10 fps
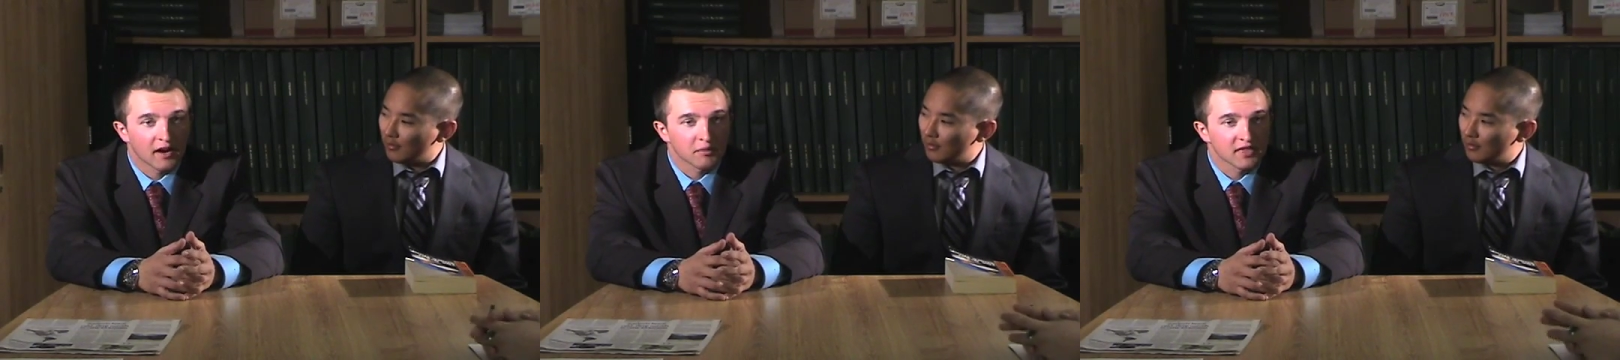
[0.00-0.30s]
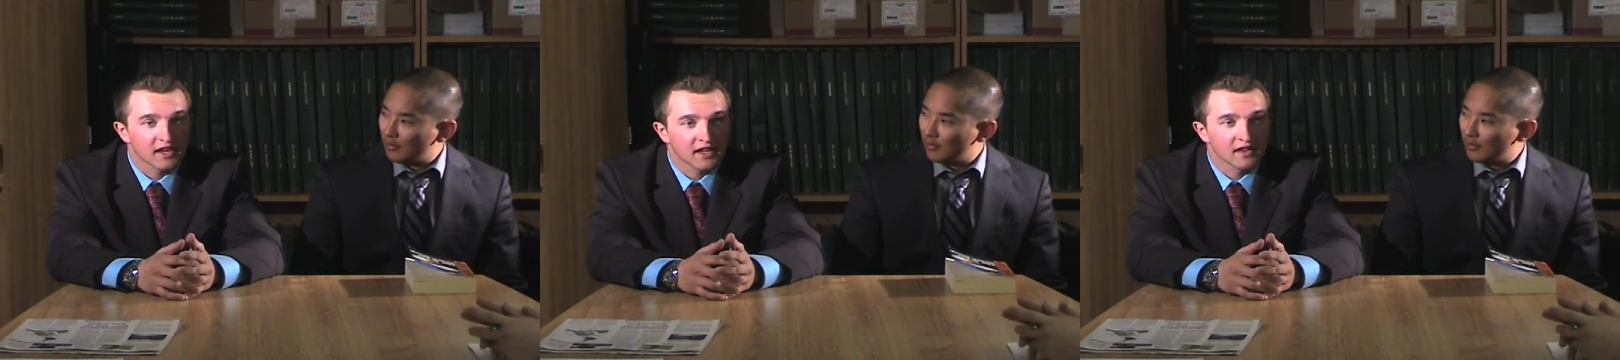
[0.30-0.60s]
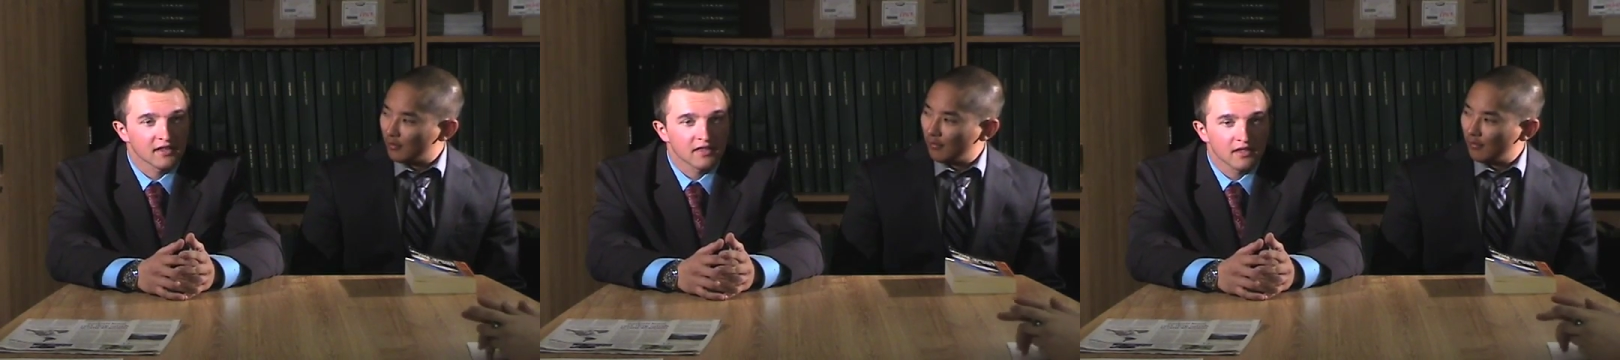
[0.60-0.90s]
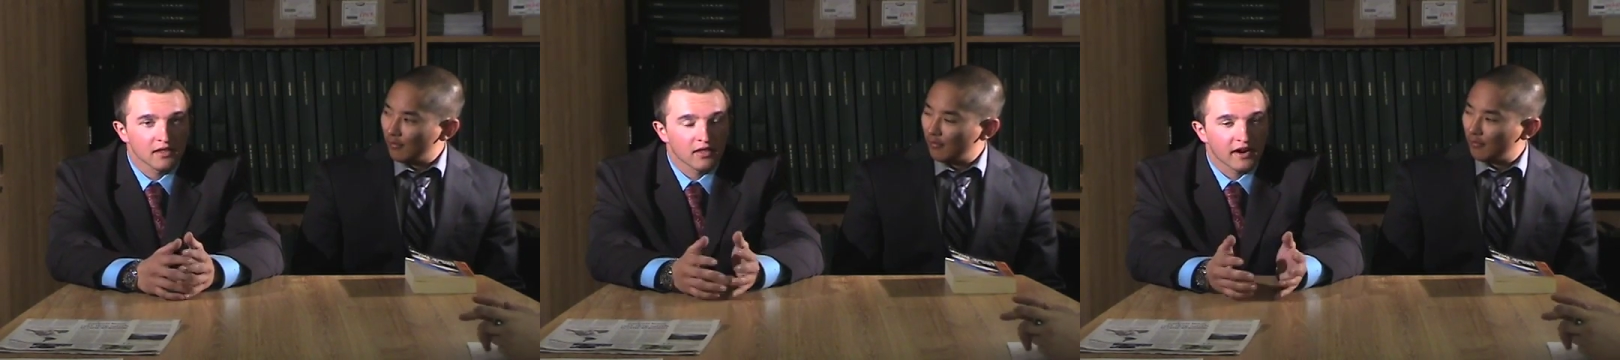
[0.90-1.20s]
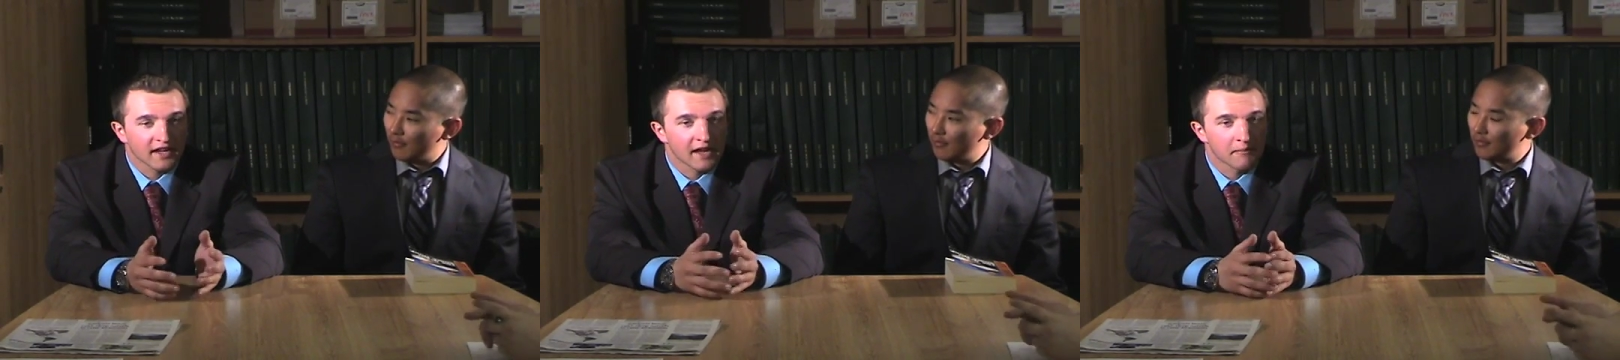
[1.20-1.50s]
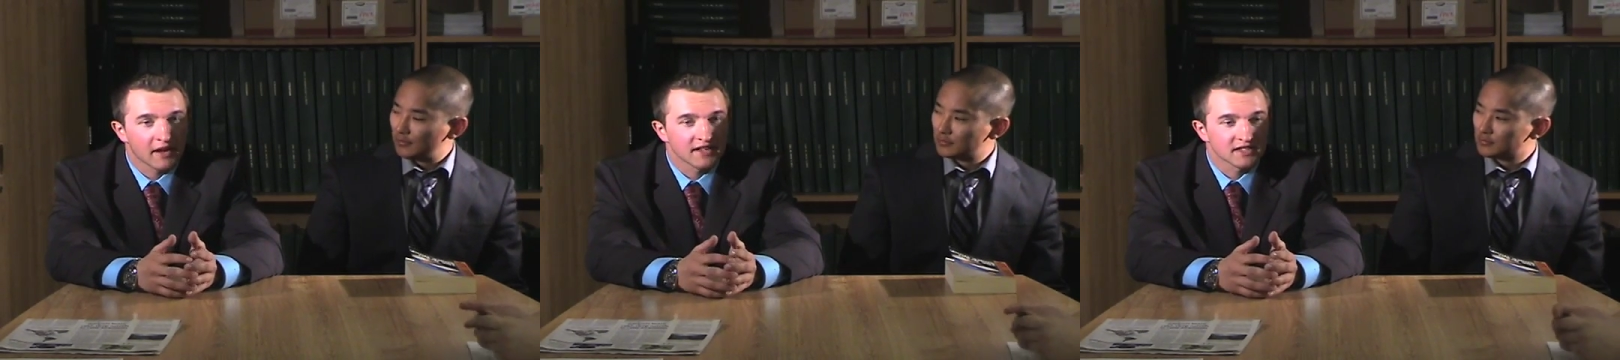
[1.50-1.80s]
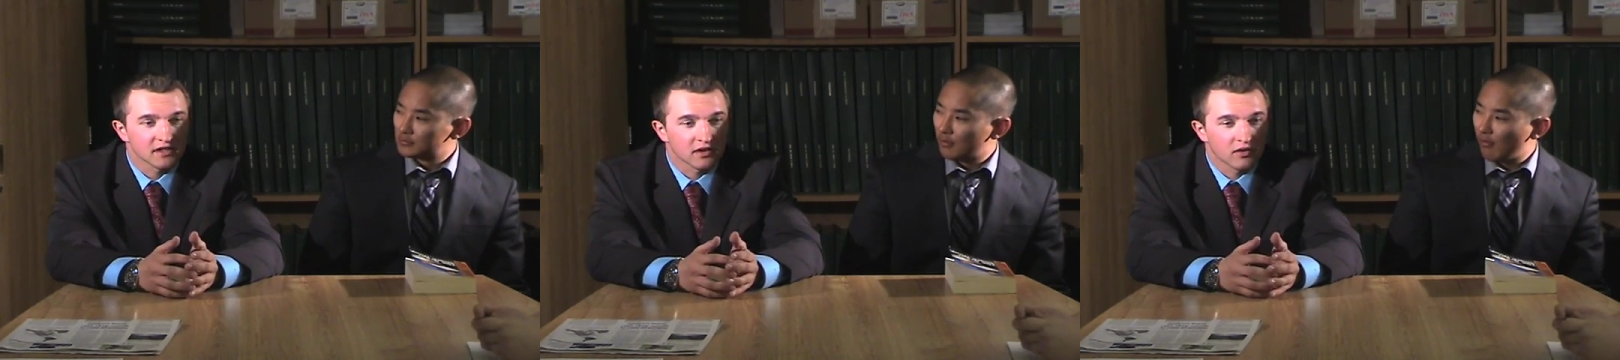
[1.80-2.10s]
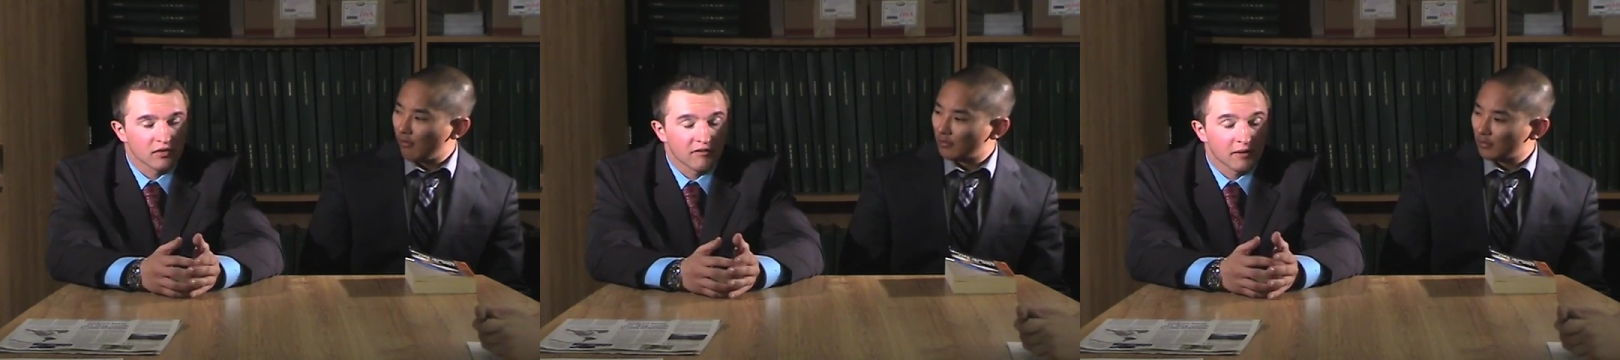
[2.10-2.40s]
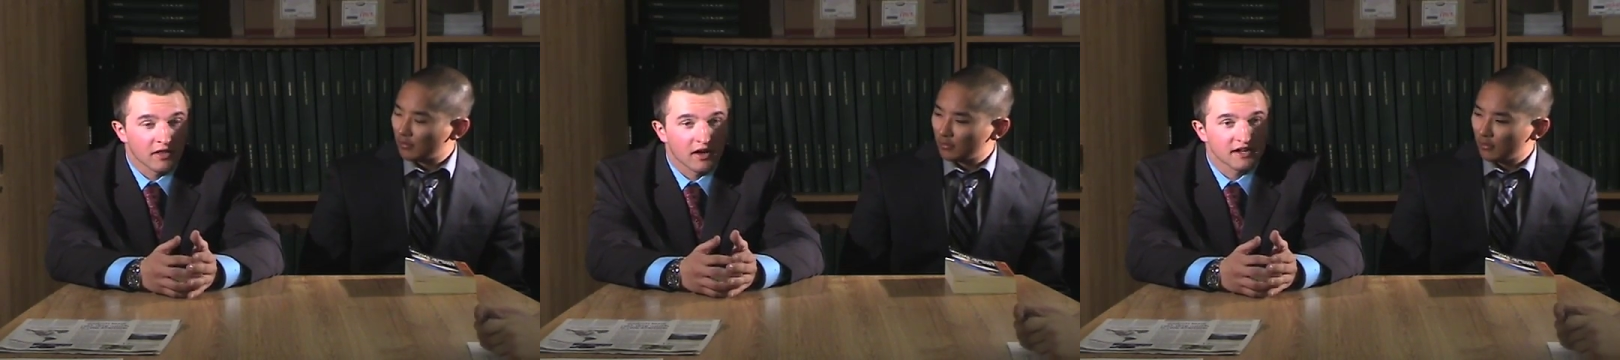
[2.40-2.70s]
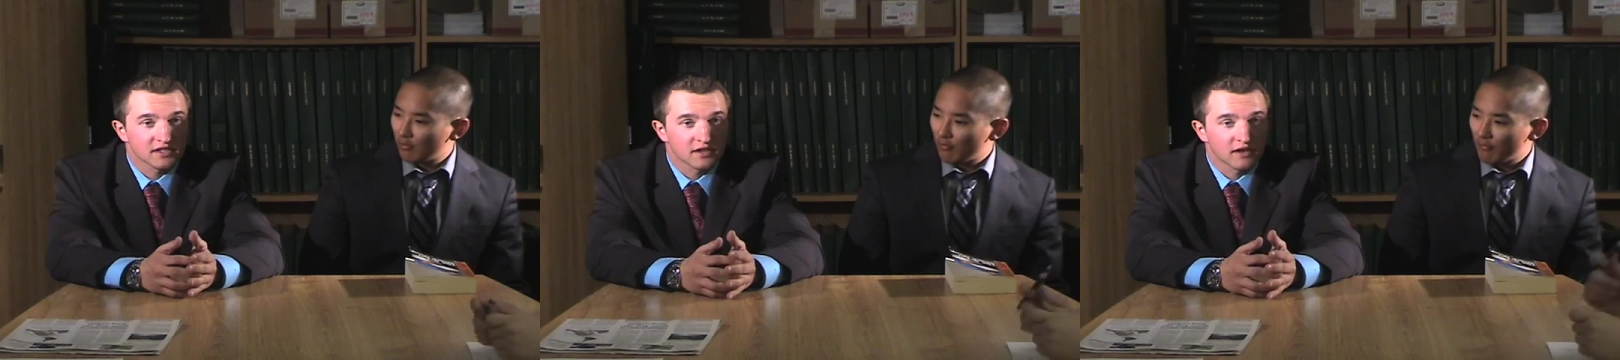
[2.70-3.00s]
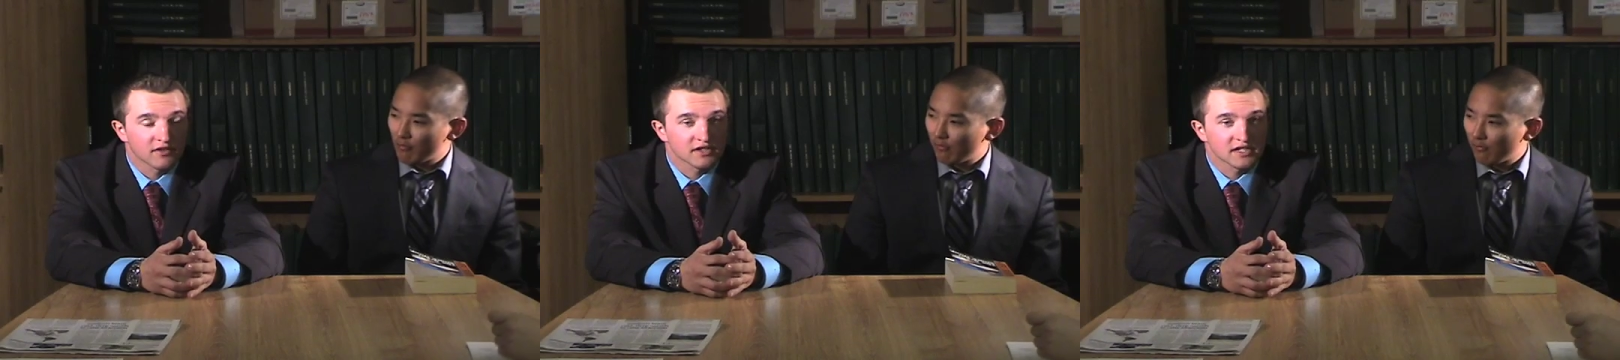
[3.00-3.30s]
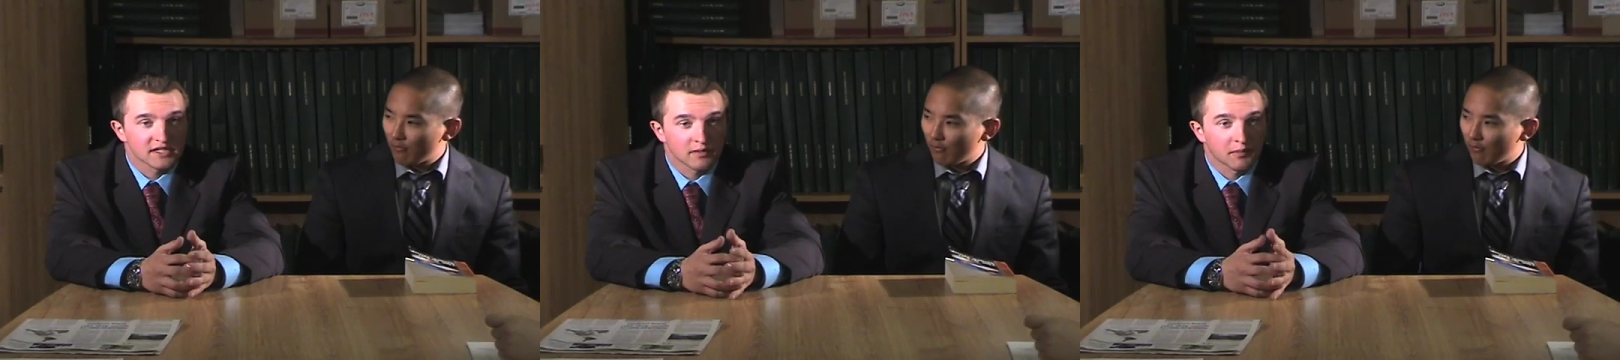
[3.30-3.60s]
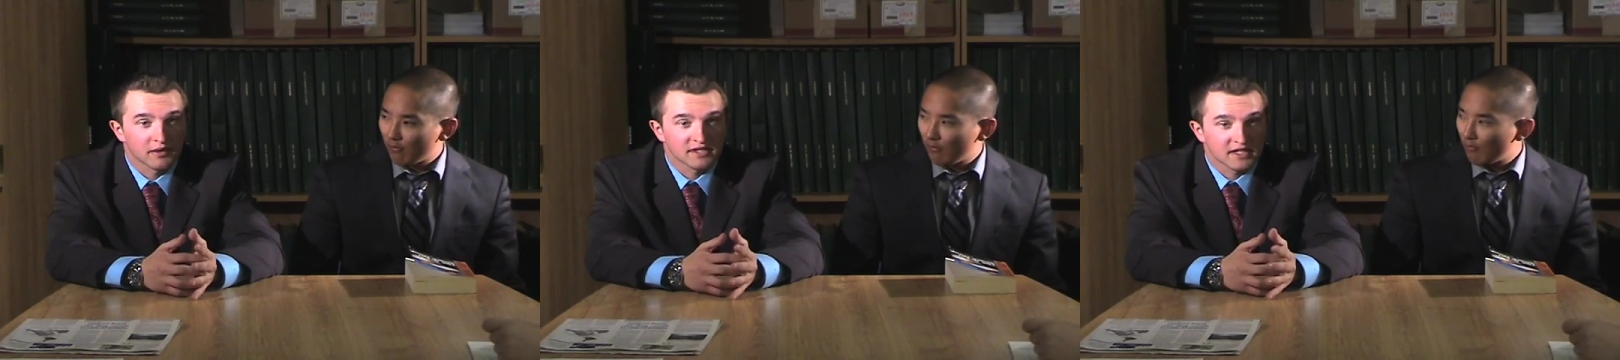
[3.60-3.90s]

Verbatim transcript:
Speaker 1: I mean, they can a lot of campaigns that are have been launched at the university. Some of the most